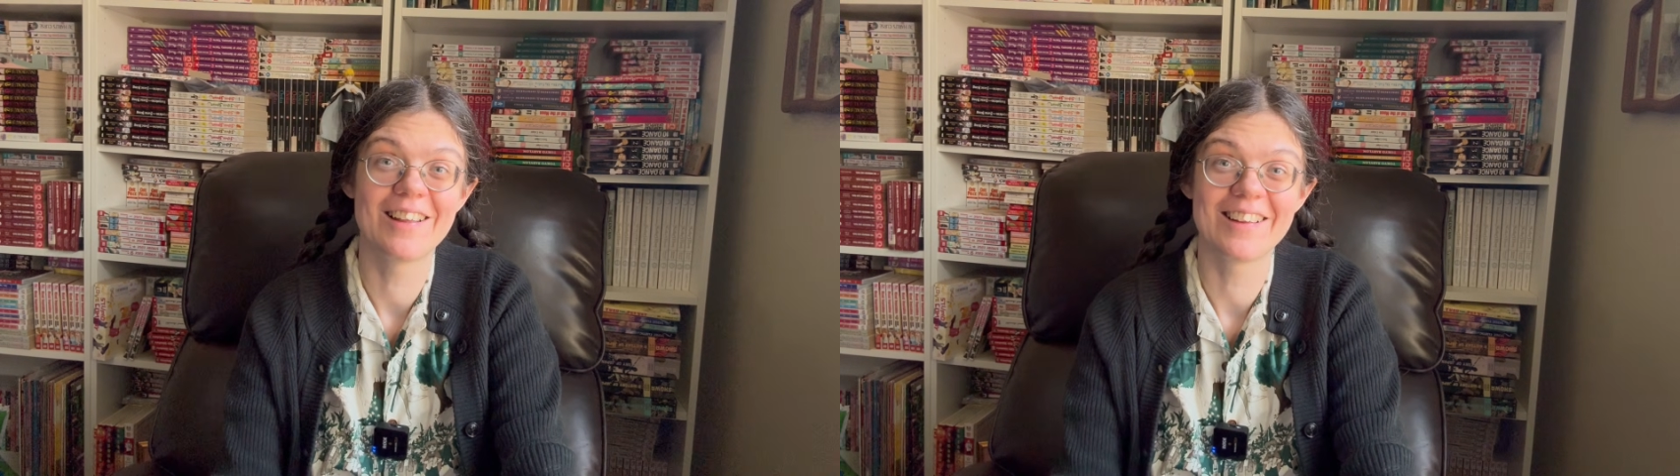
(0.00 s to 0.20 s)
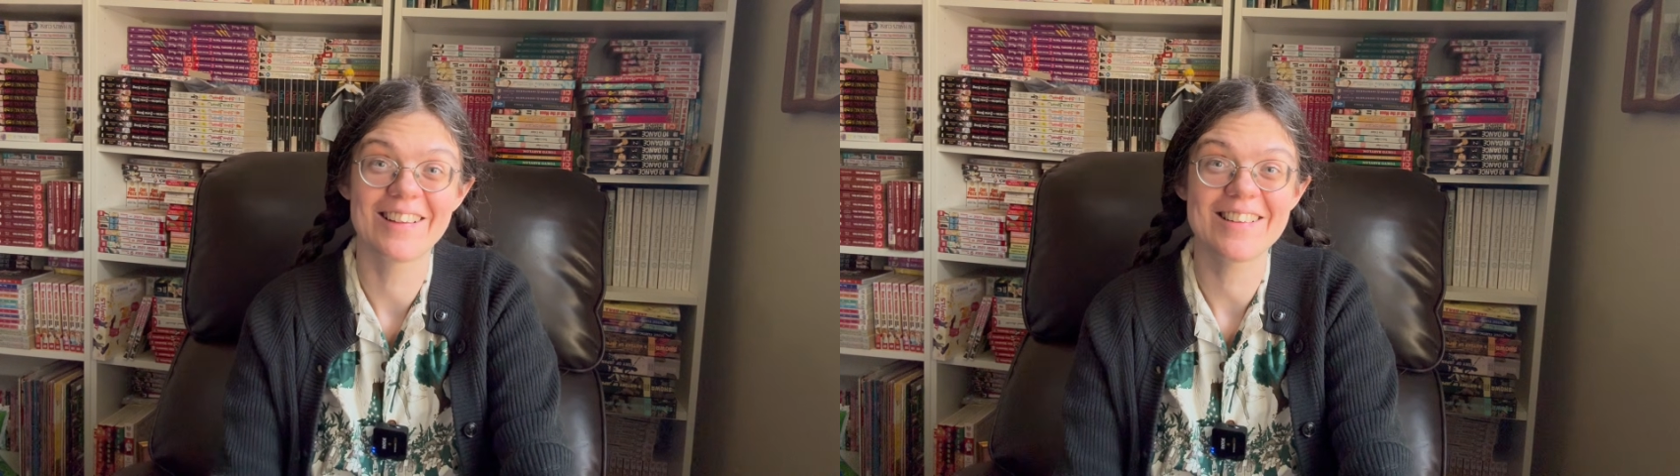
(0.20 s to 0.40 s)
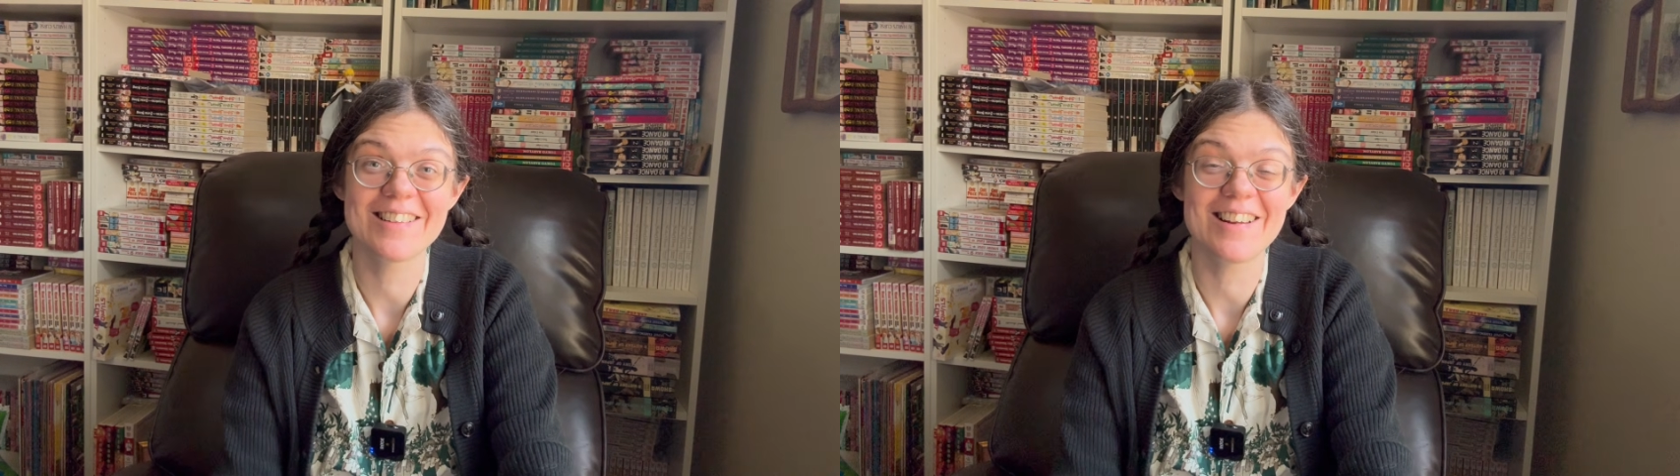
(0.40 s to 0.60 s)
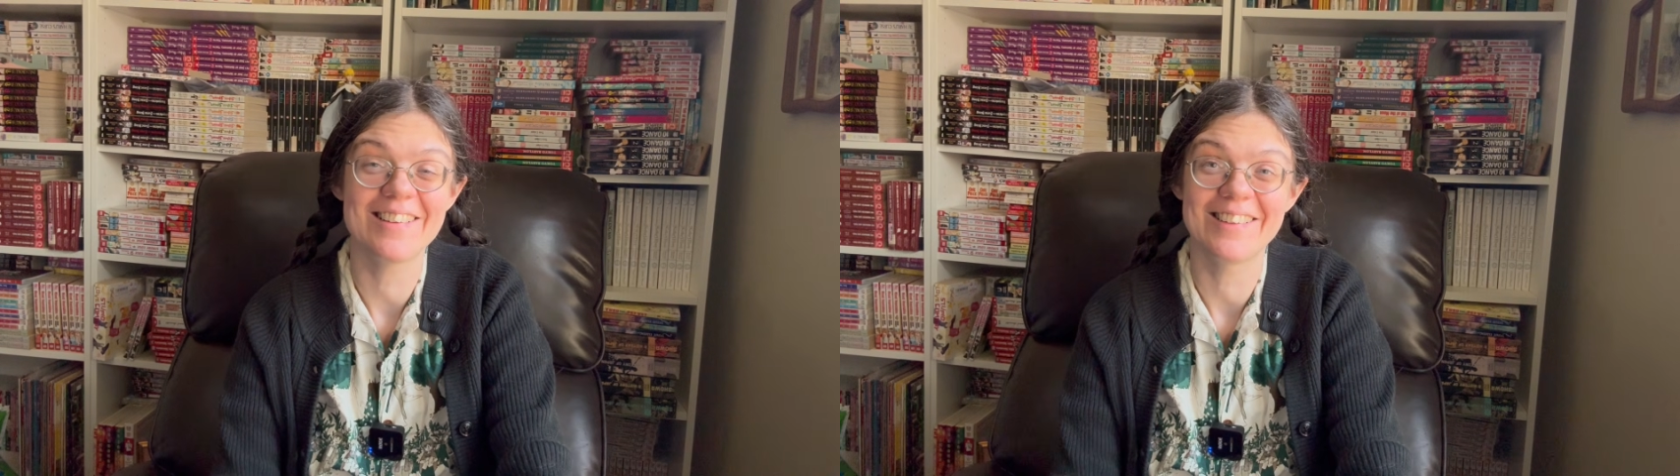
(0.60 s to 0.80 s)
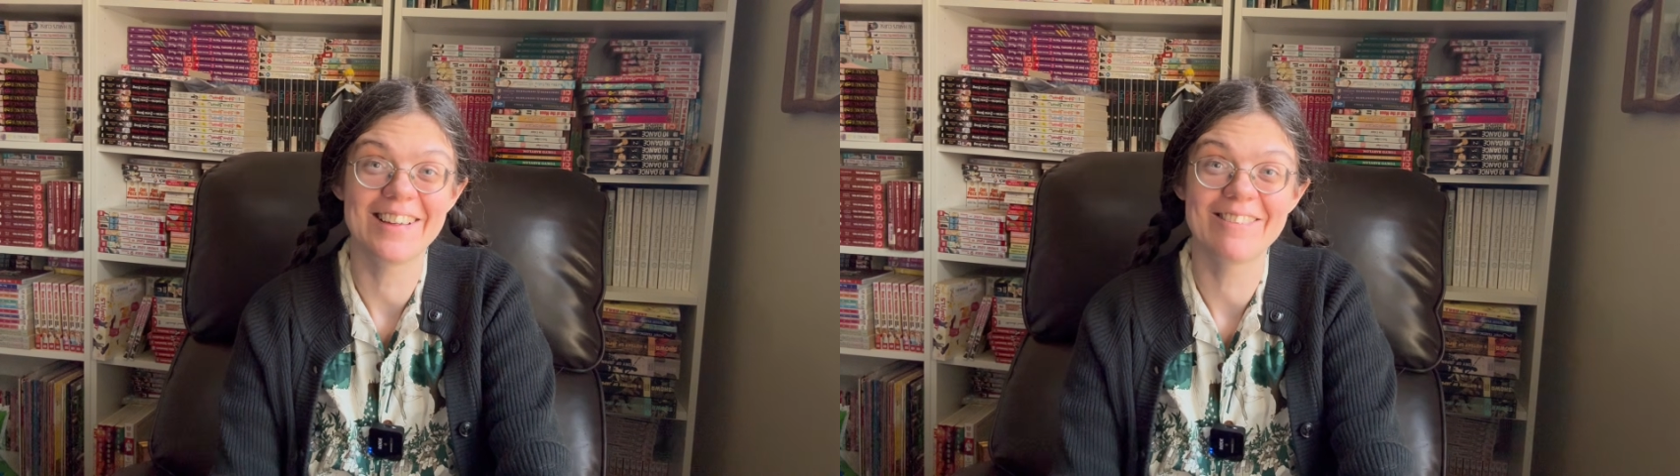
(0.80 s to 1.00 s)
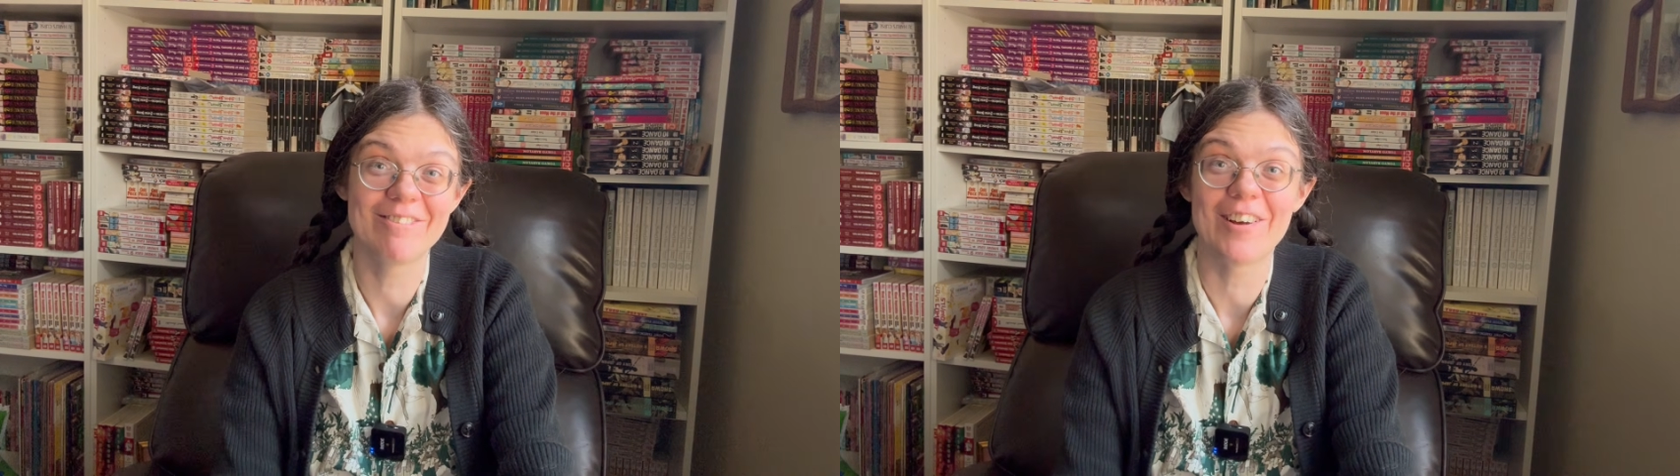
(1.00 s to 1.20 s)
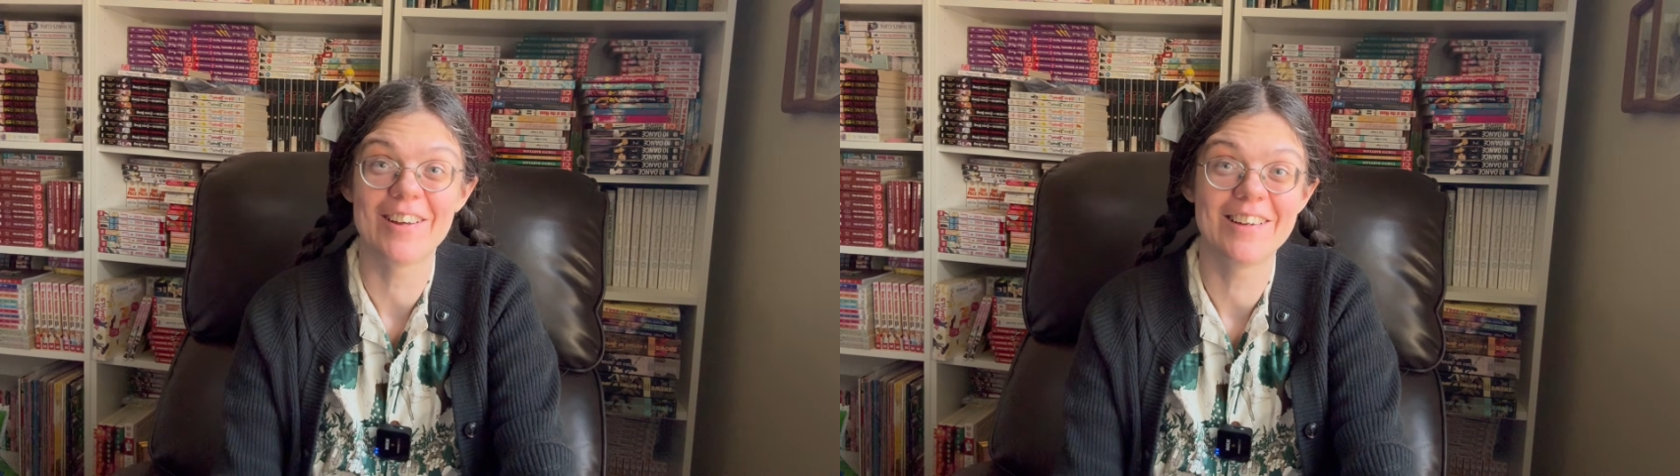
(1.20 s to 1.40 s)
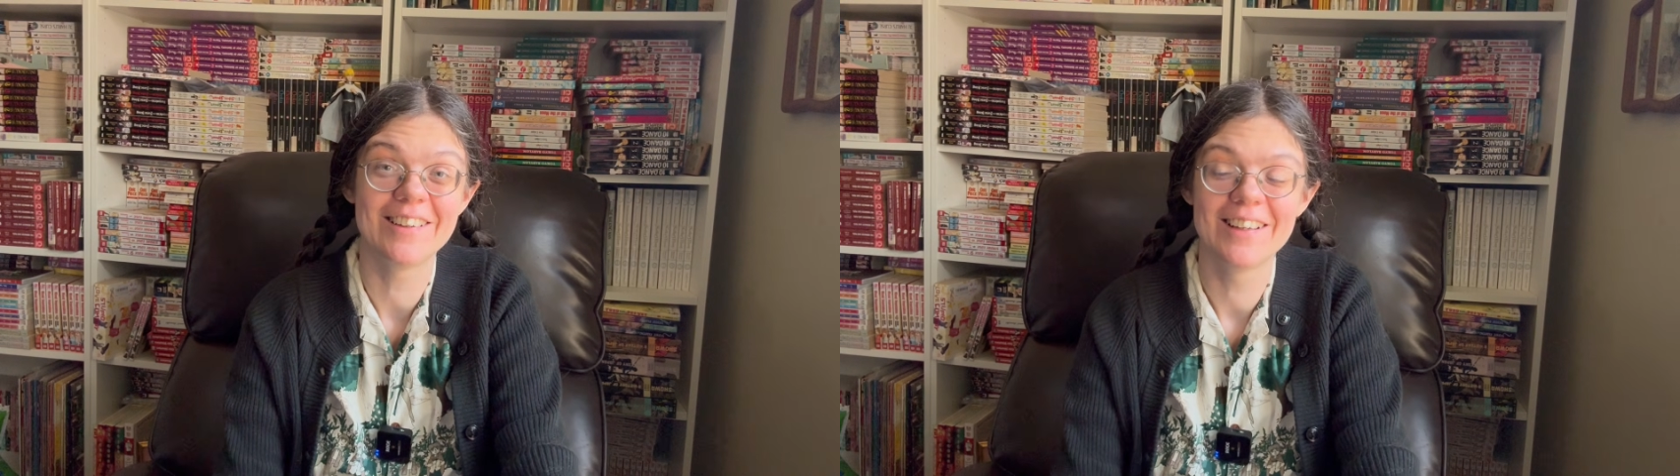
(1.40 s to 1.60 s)
It's not like
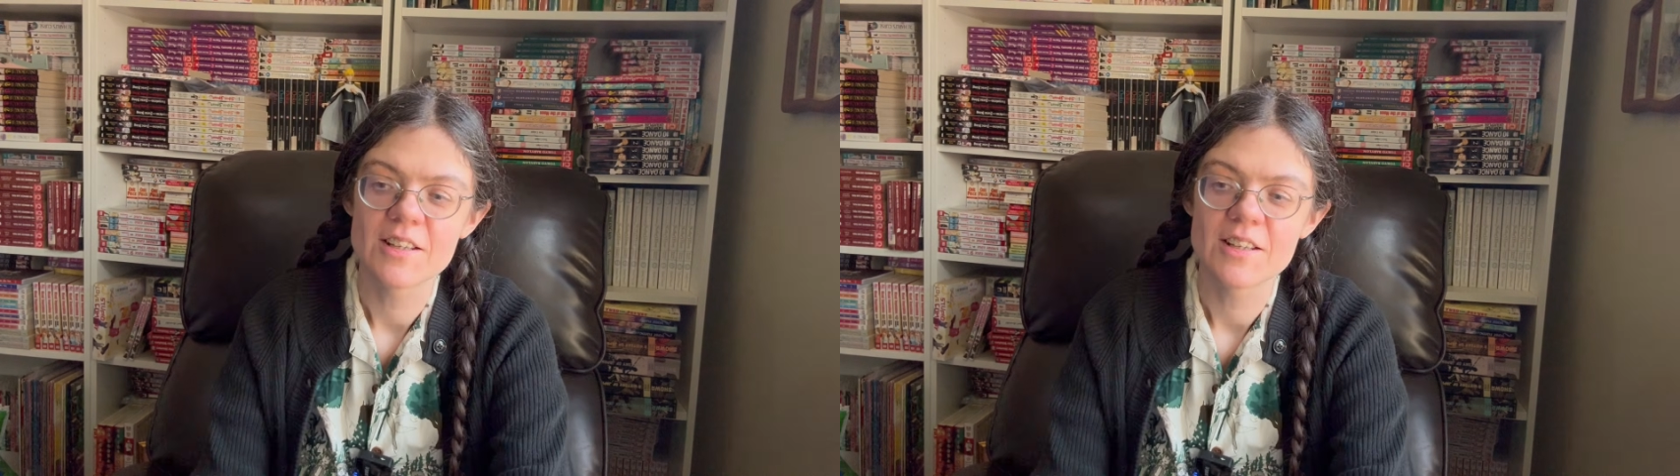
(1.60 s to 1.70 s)
fun.